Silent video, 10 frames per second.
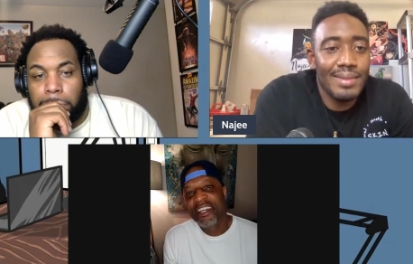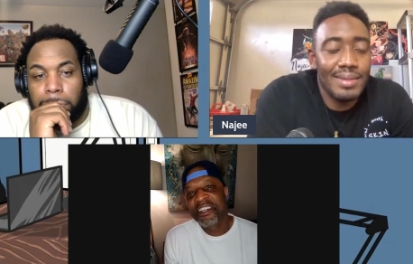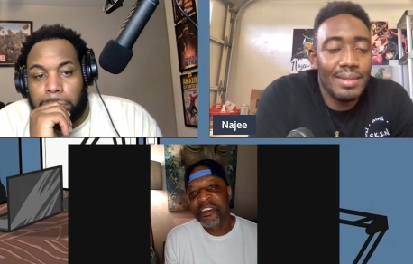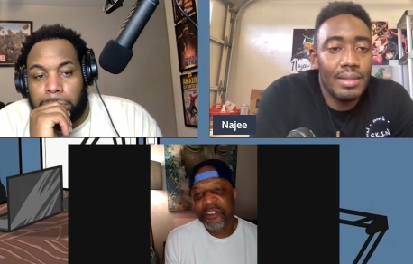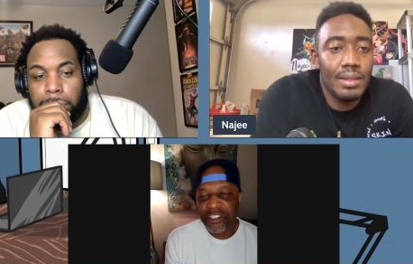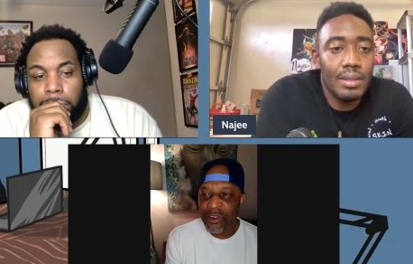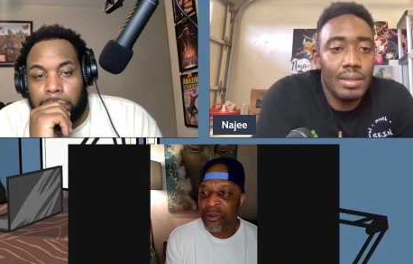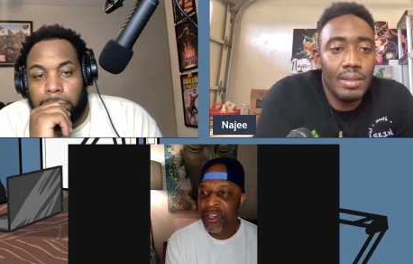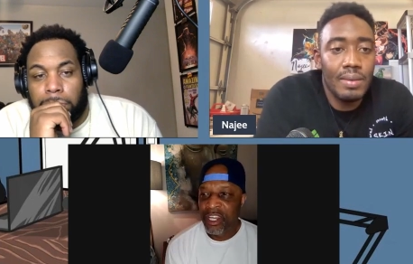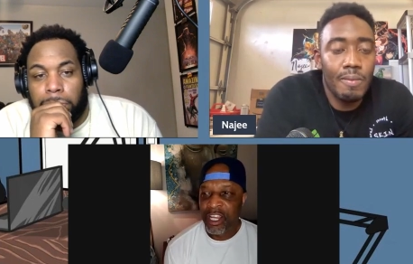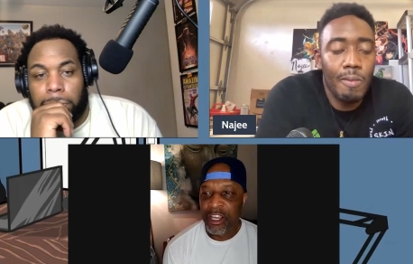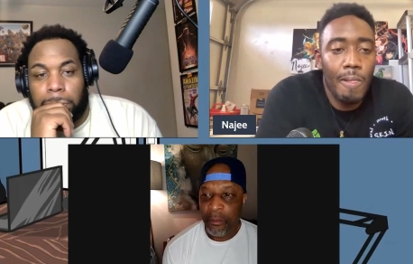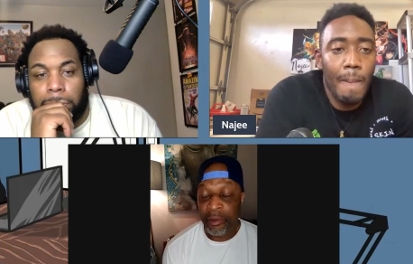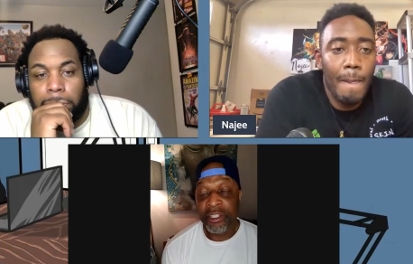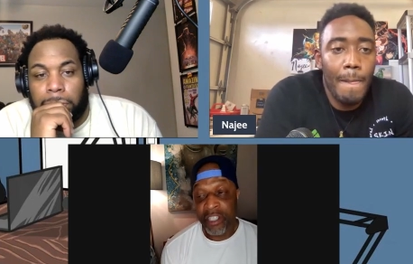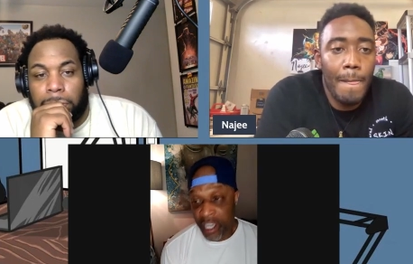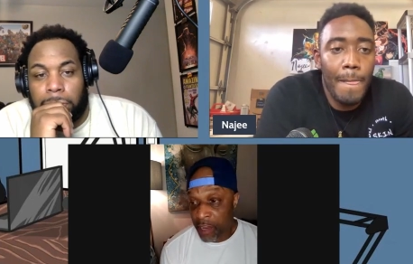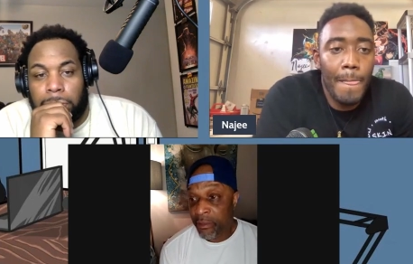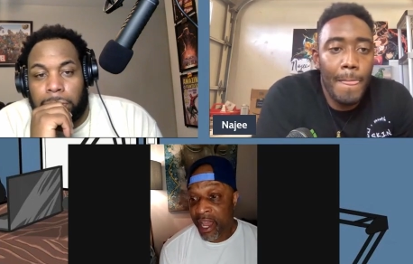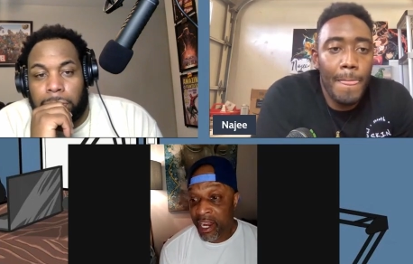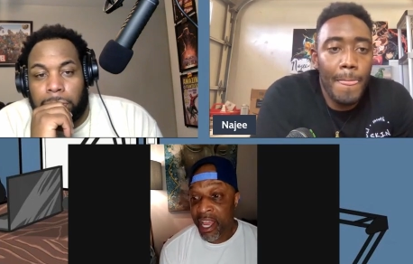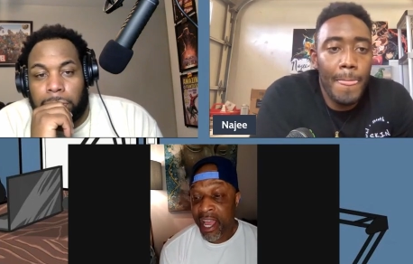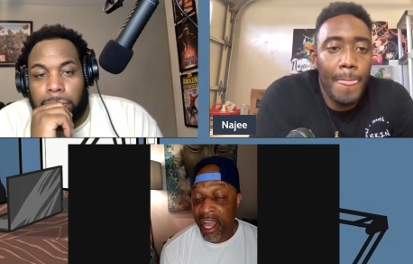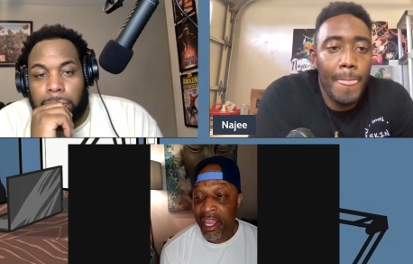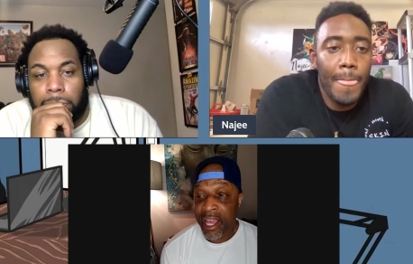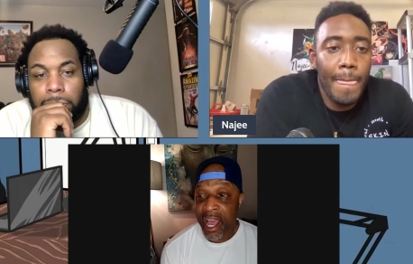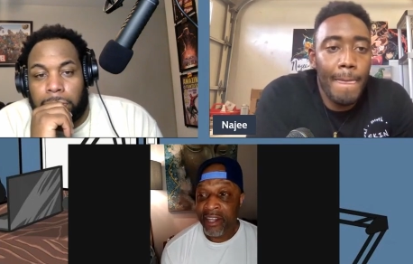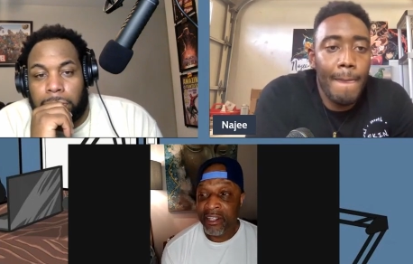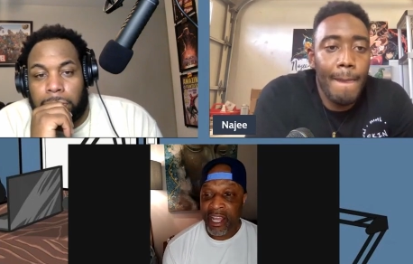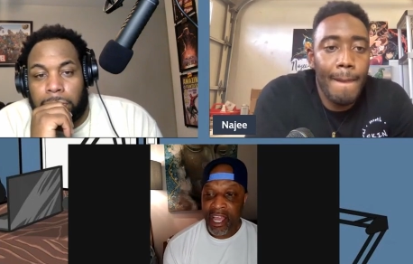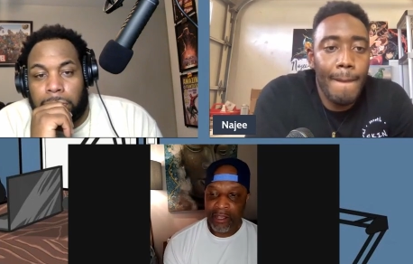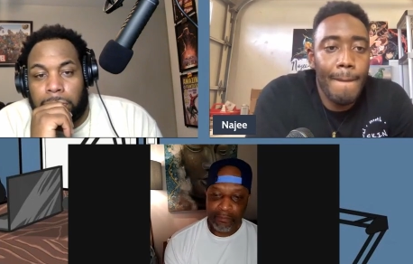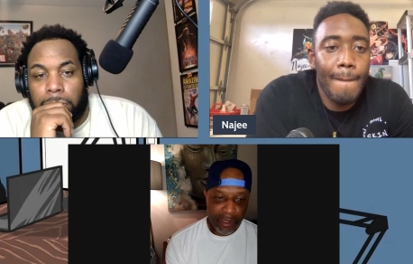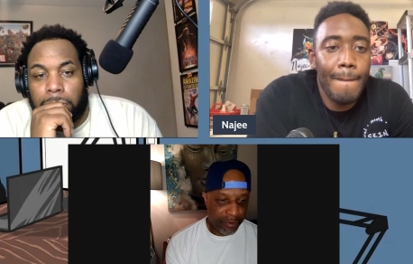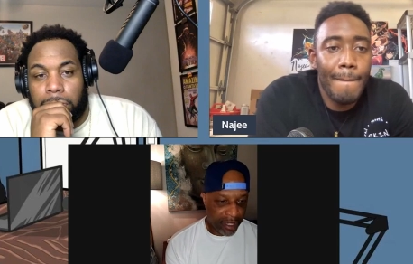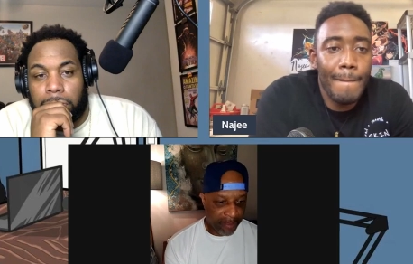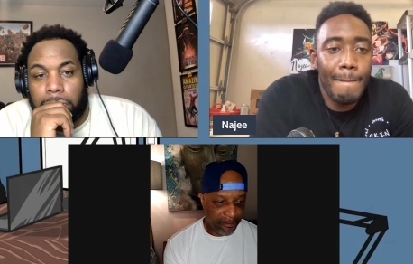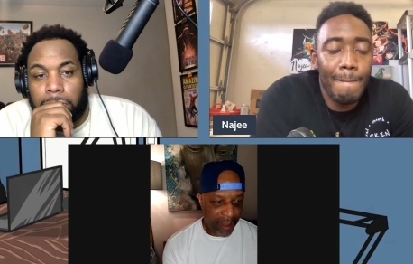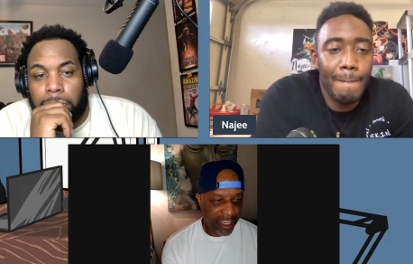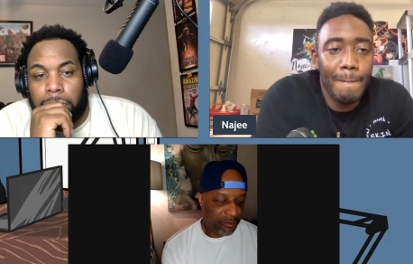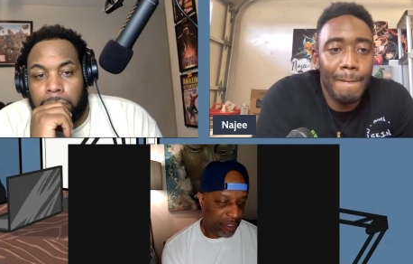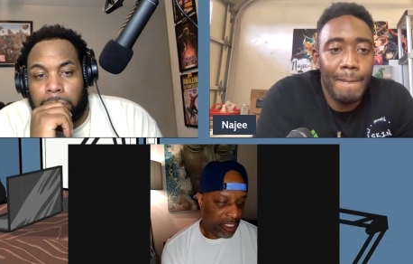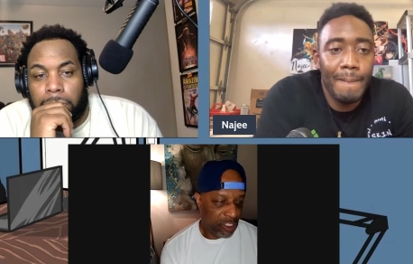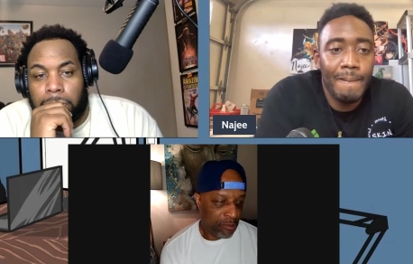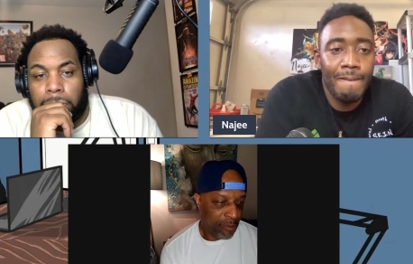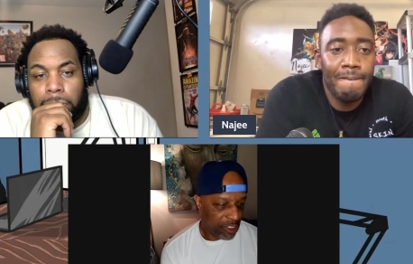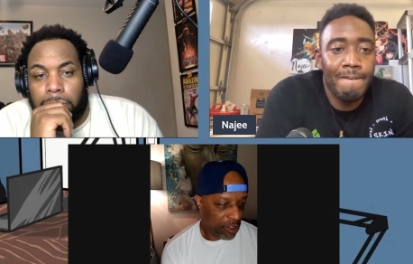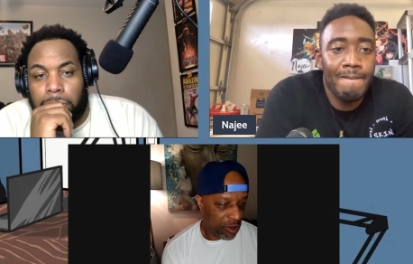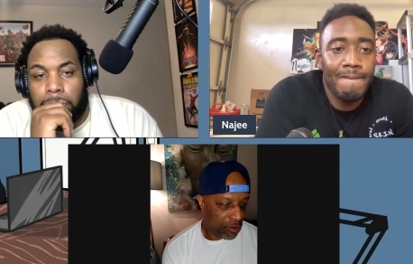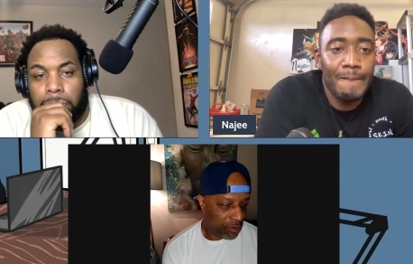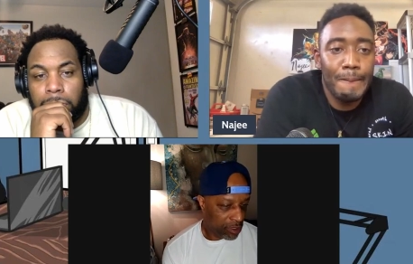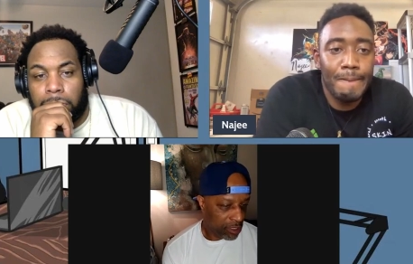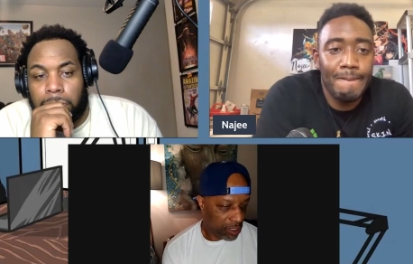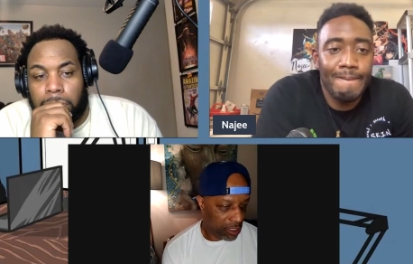Speaker 1: You know, so. But yeah, man, I, I got I don't had people that follow me to my shows.